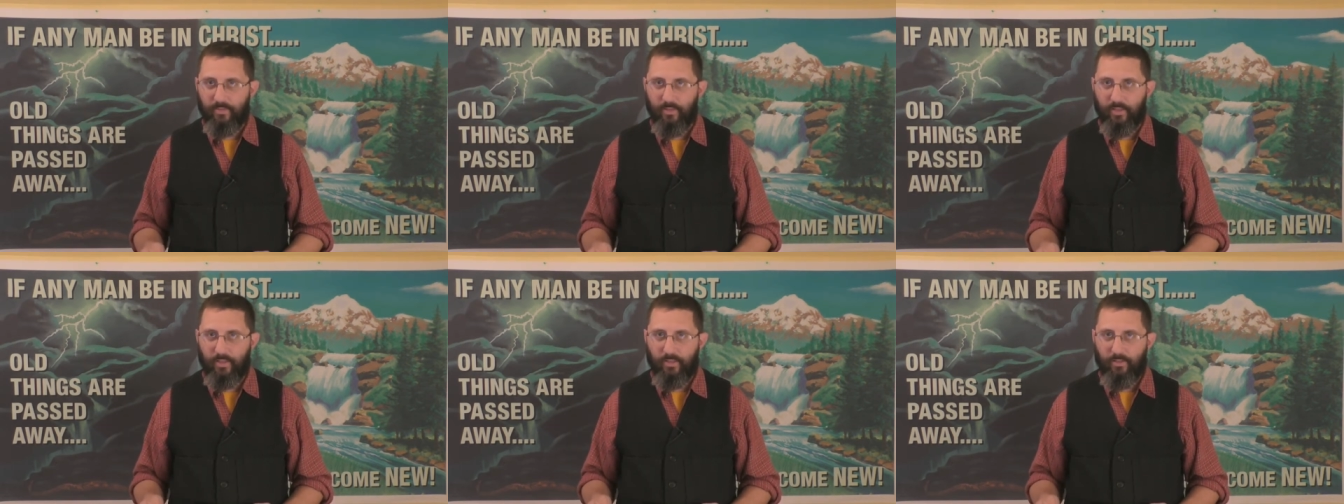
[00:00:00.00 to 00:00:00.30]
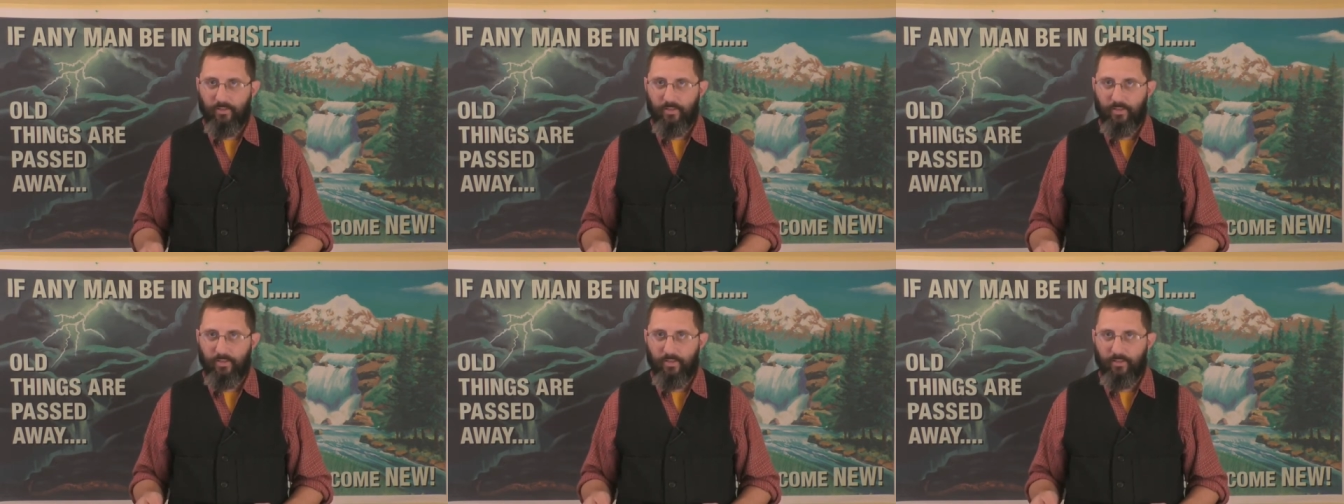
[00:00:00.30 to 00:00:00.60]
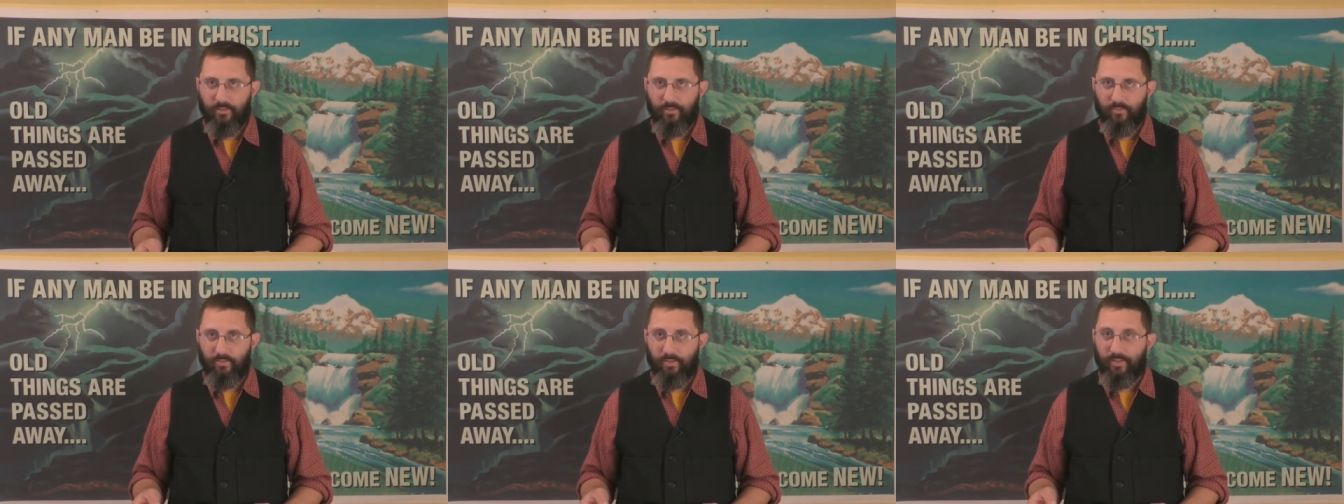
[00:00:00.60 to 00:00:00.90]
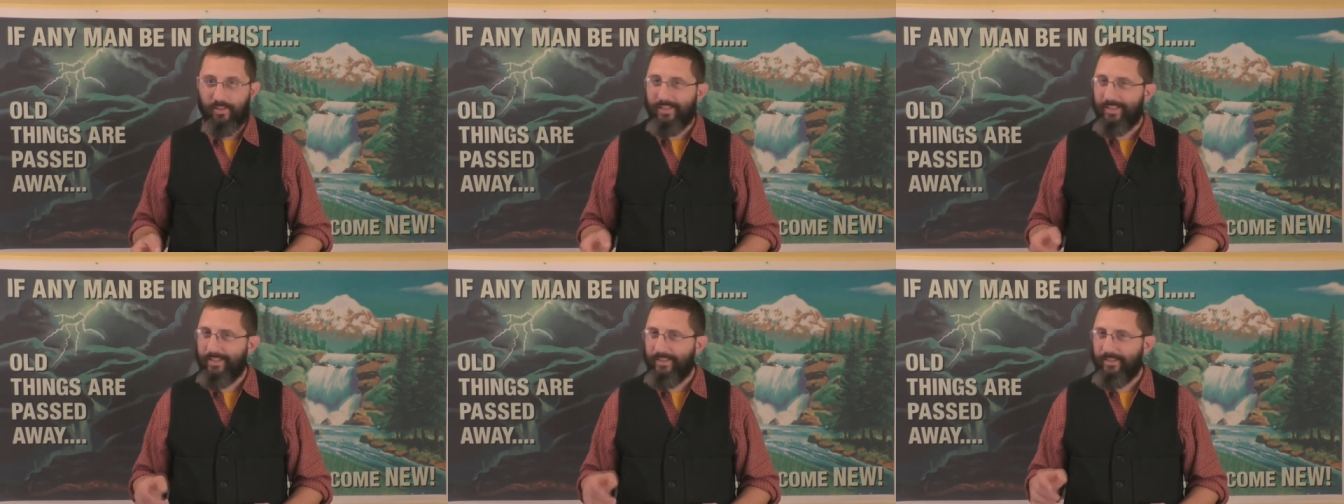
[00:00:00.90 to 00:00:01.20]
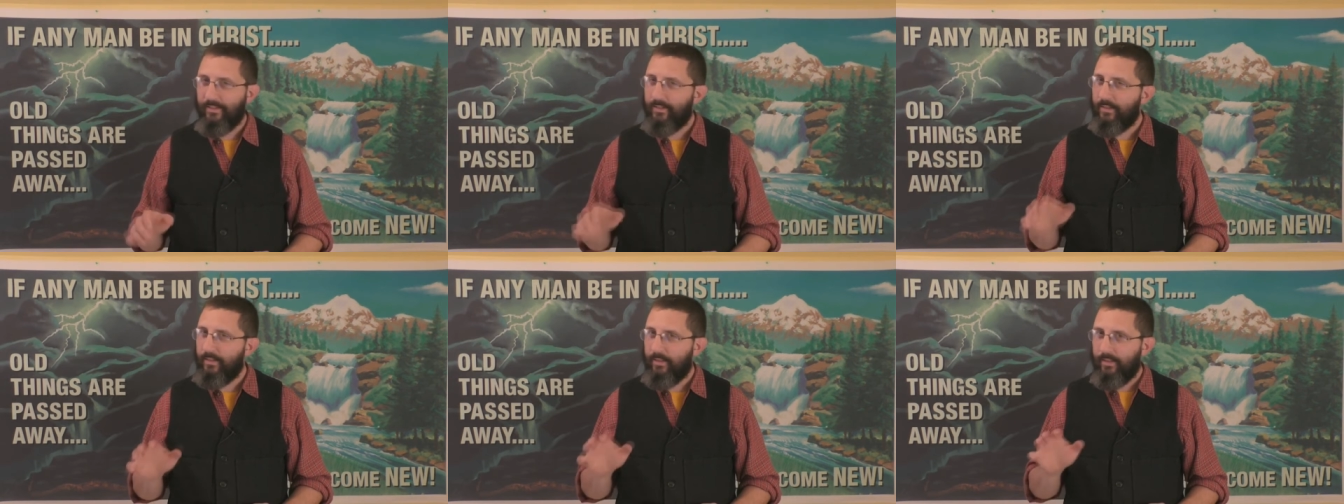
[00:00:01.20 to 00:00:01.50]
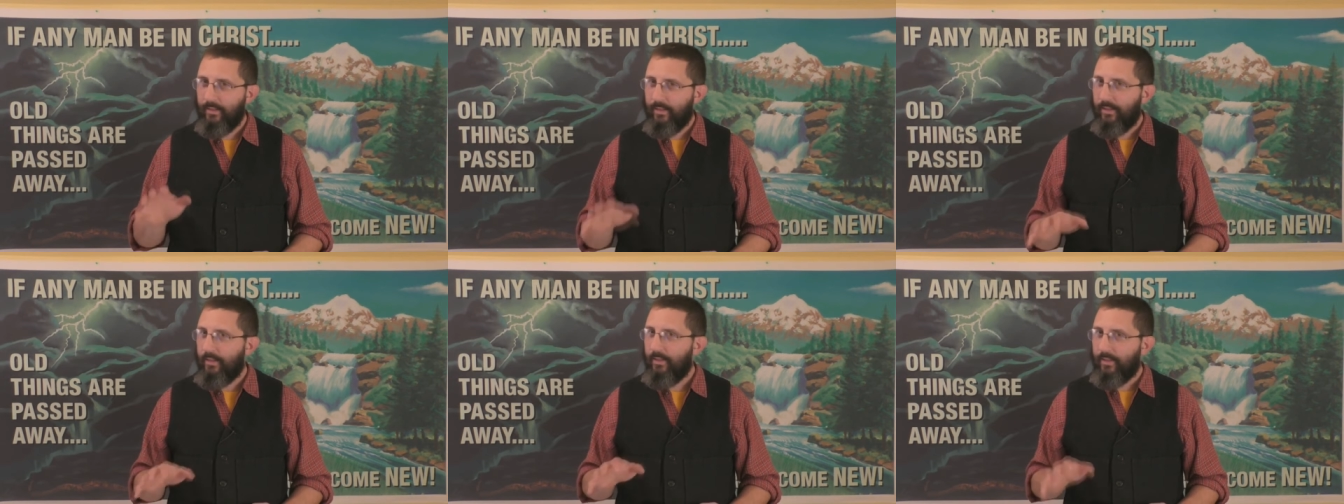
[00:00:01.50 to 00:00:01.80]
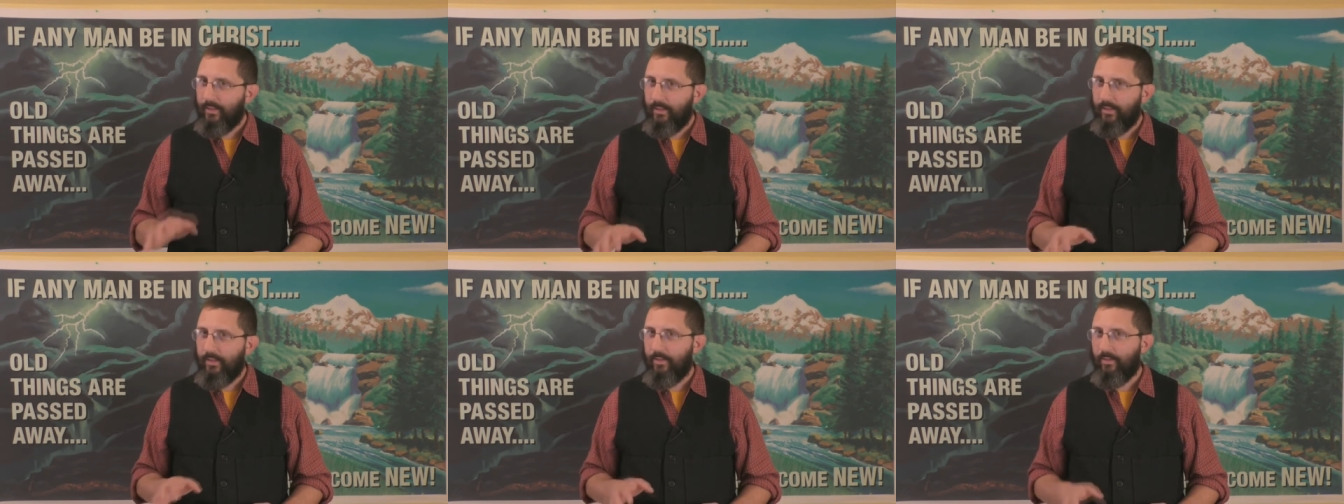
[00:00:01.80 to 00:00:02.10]
All right, you can really,
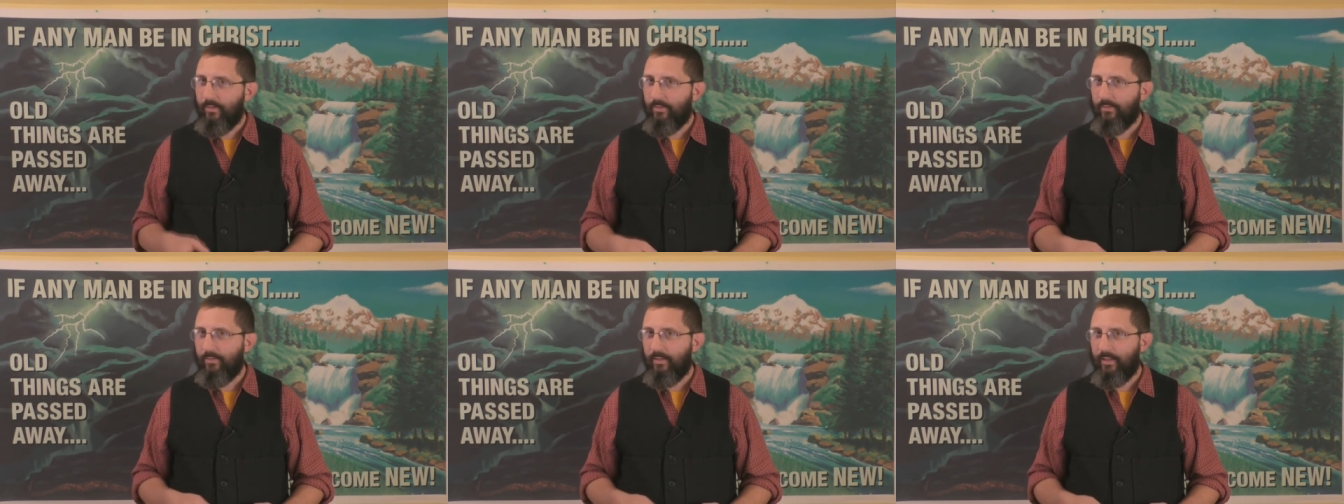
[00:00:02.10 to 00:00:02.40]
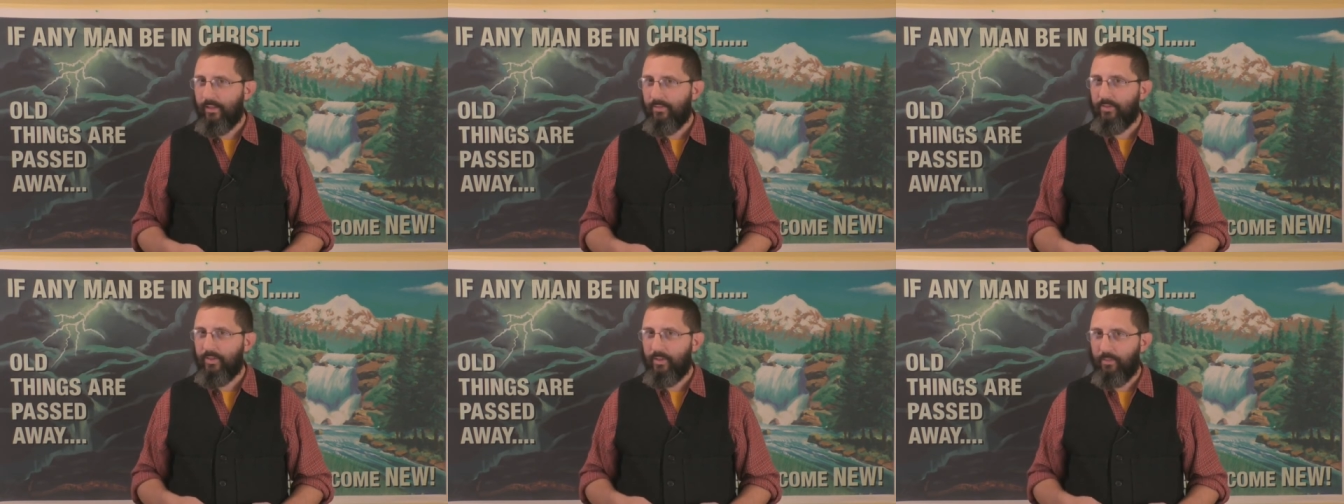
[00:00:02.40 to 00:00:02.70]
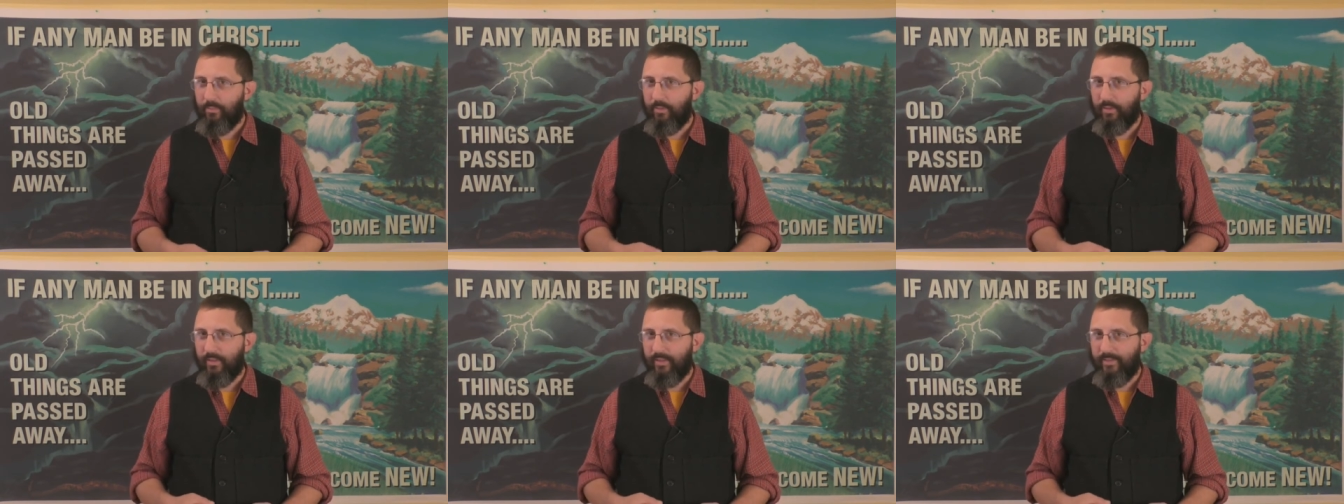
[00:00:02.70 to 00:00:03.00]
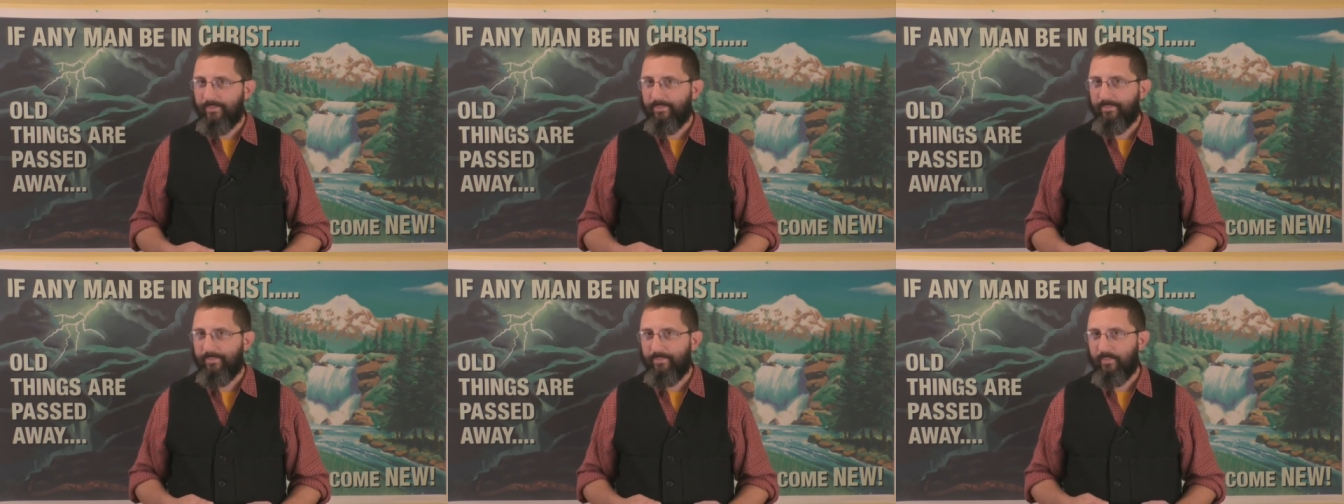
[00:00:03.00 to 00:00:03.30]
you know, live simply,